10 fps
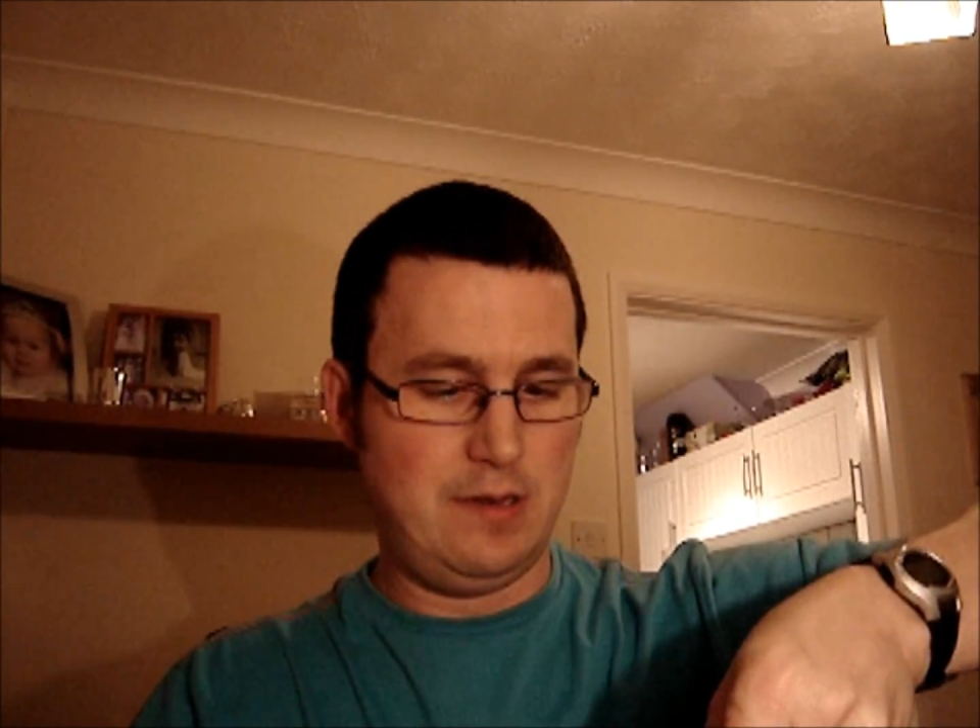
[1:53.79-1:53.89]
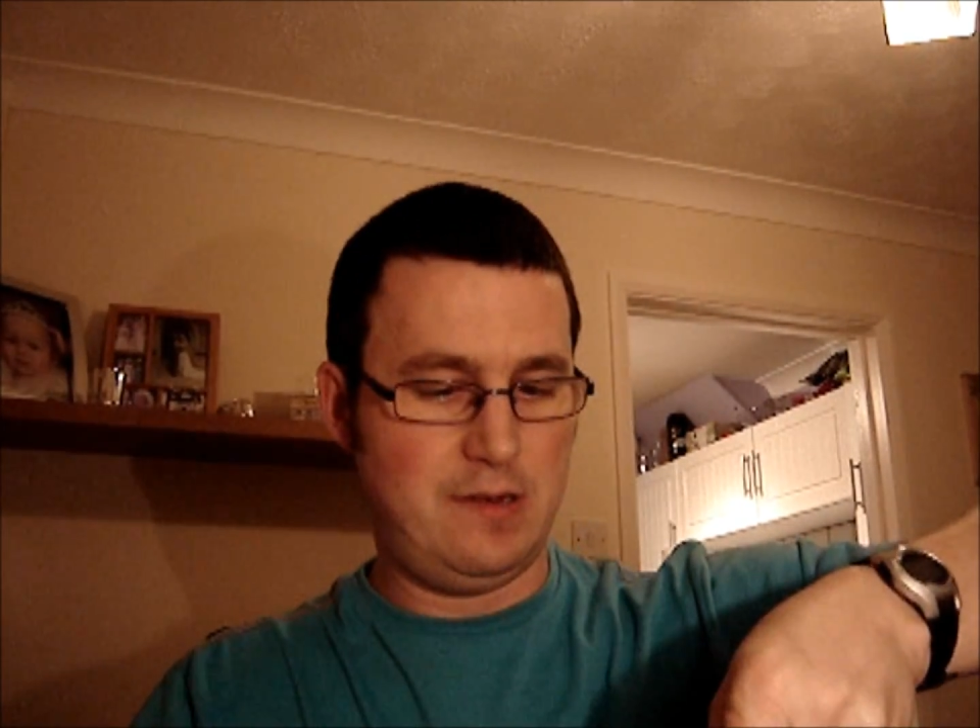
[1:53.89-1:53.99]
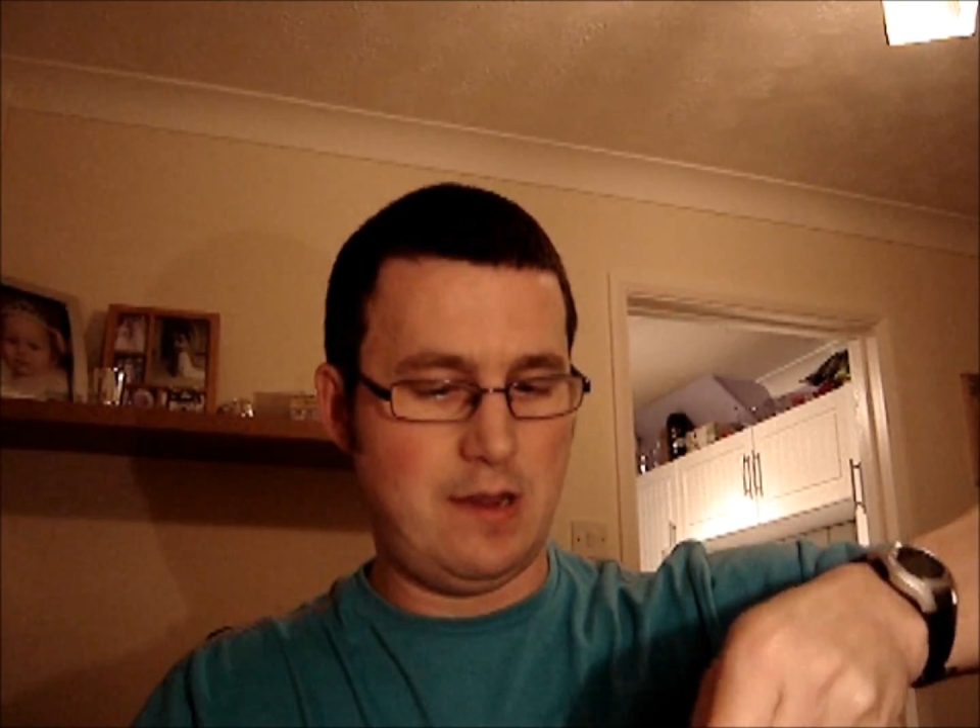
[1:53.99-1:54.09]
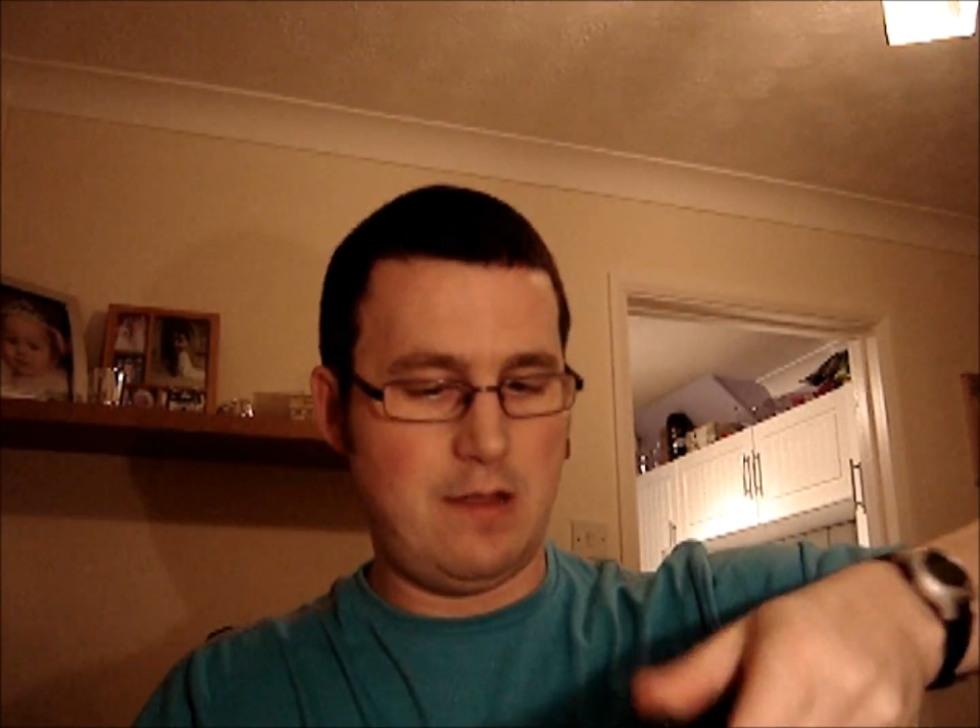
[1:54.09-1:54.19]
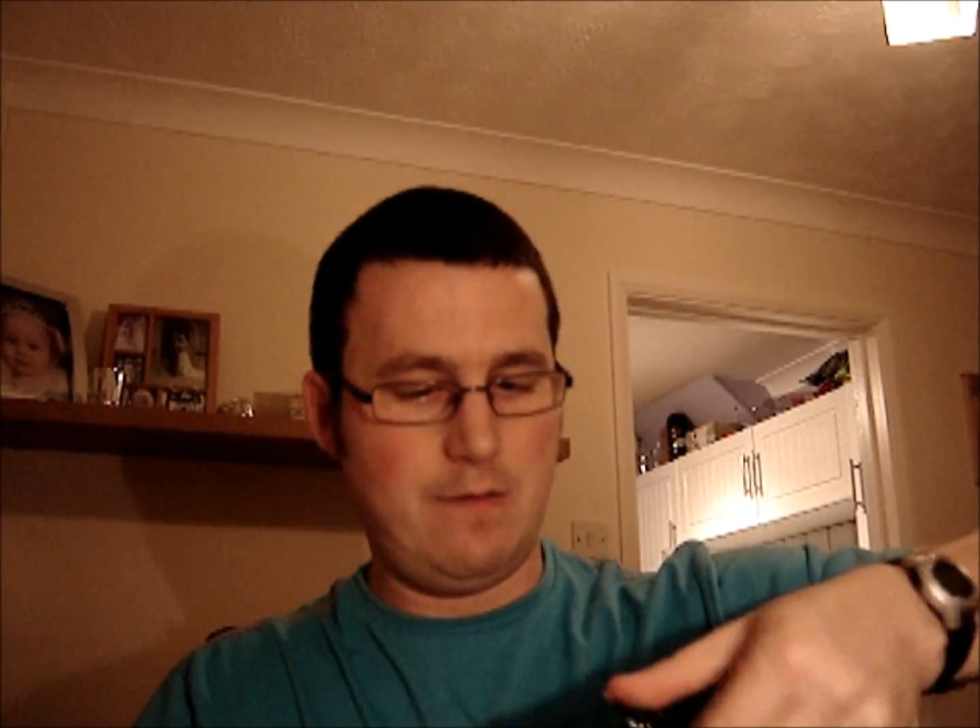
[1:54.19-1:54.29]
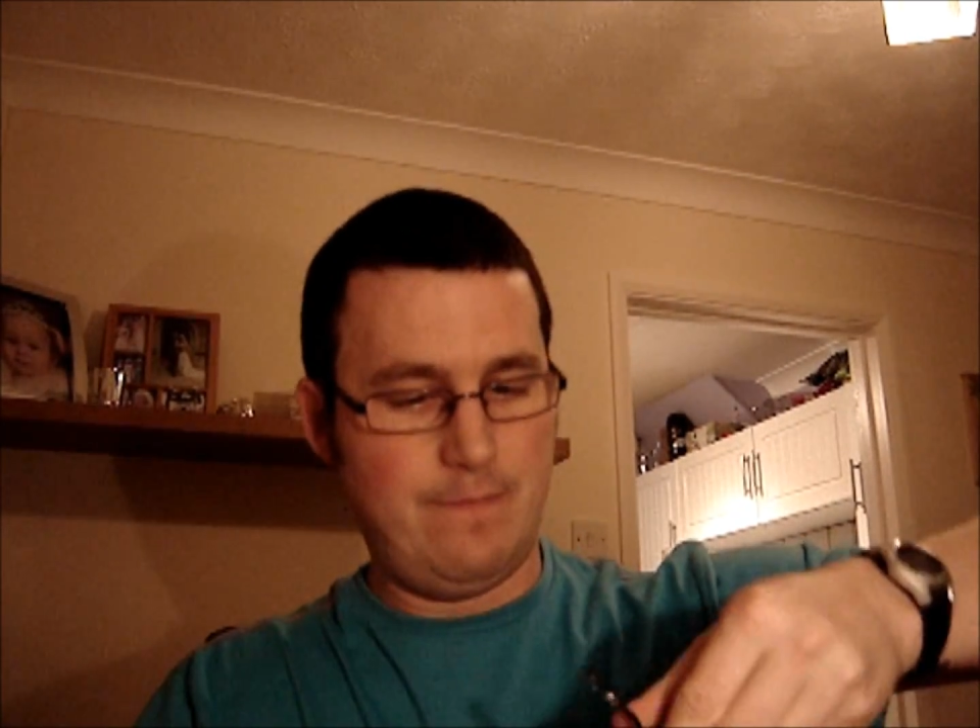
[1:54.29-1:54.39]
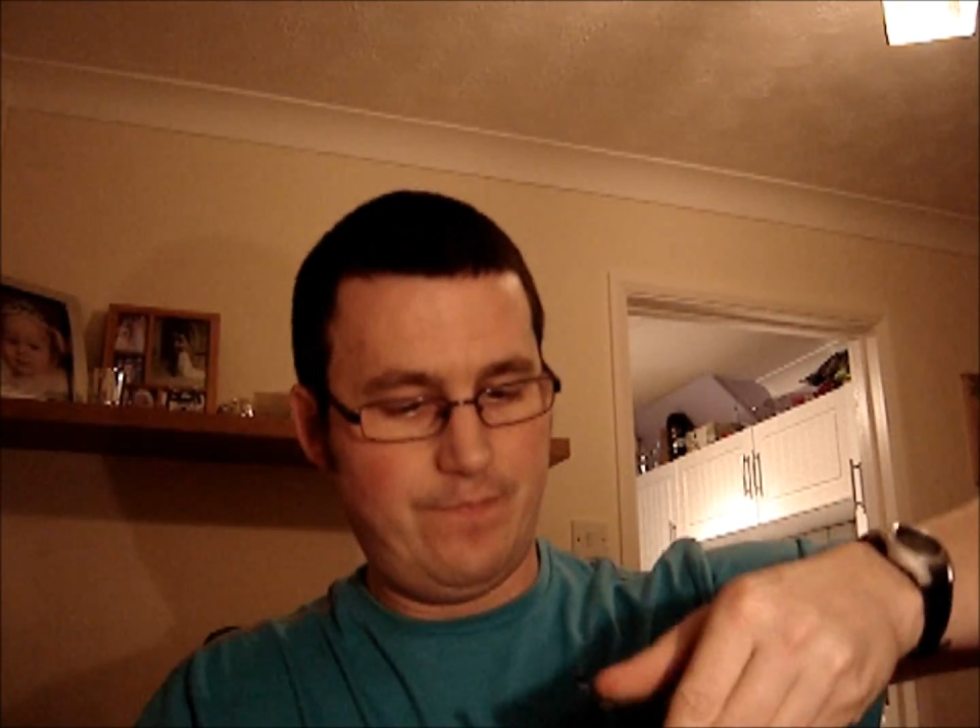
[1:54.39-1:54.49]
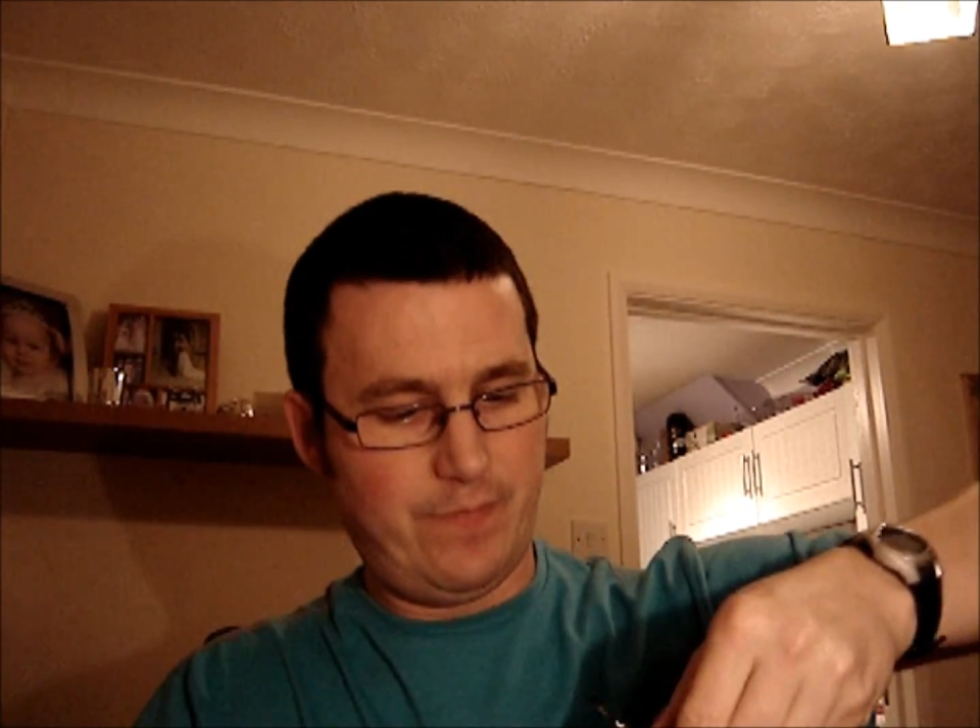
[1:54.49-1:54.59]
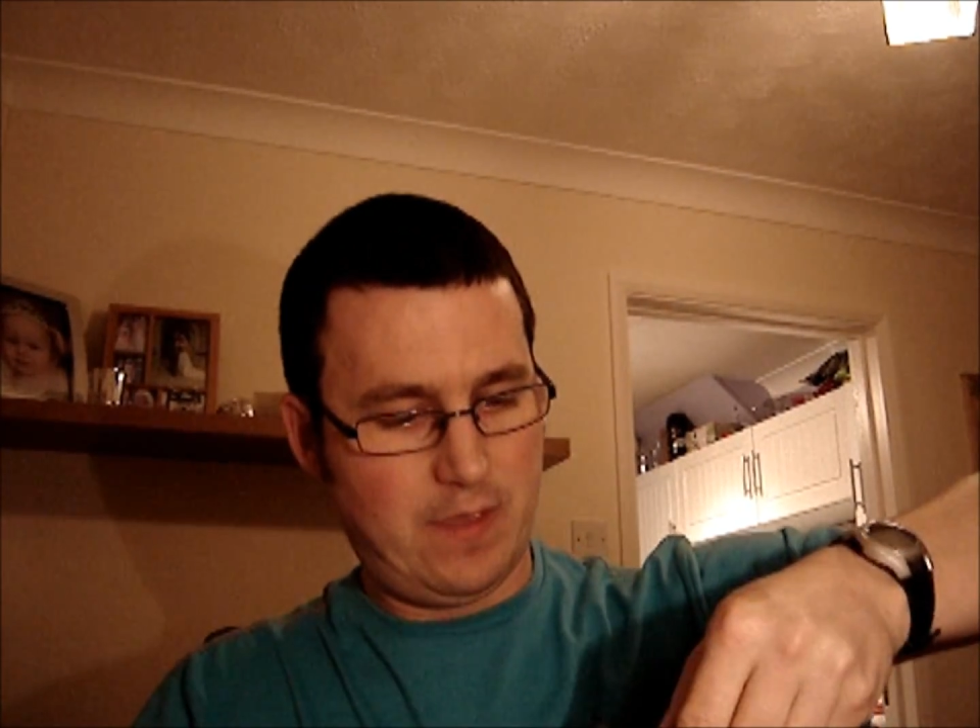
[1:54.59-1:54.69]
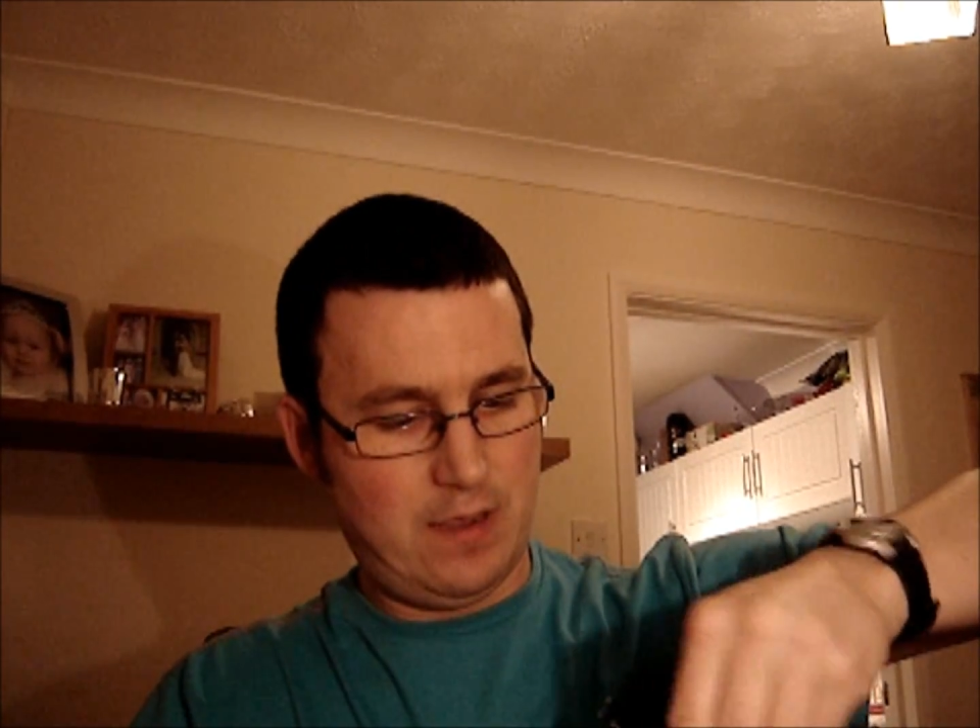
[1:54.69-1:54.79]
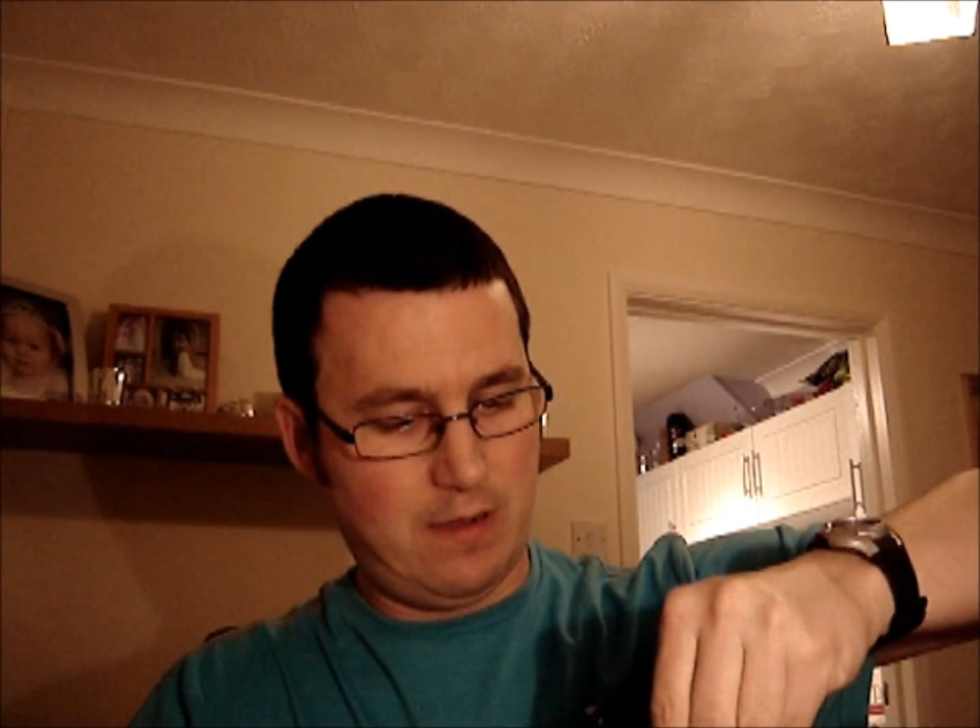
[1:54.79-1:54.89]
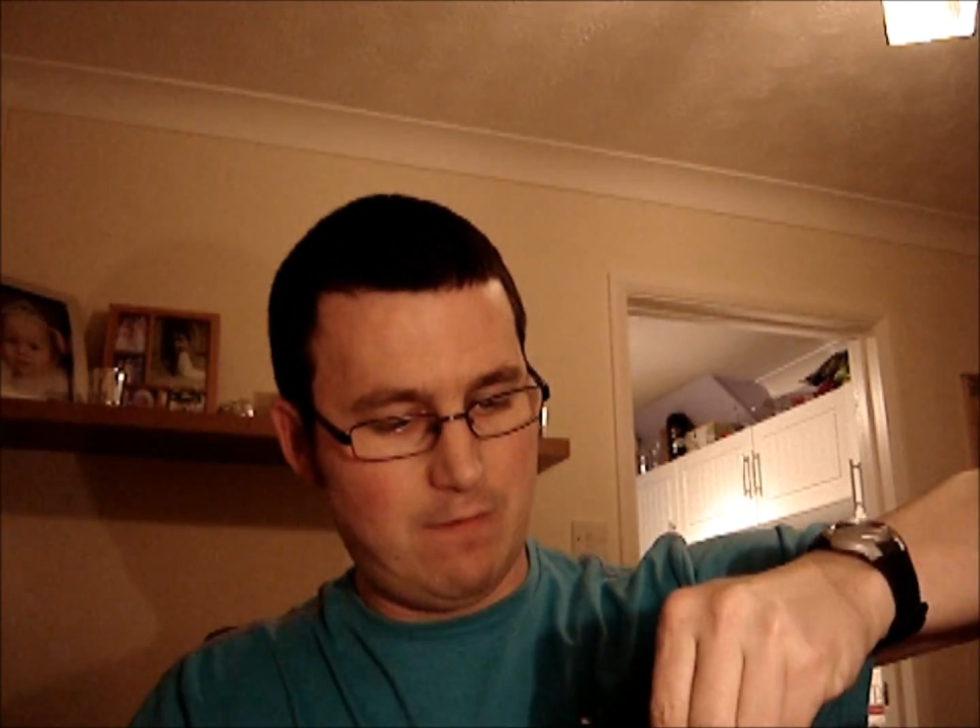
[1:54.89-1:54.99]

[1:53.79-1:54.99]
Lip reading: So I'm going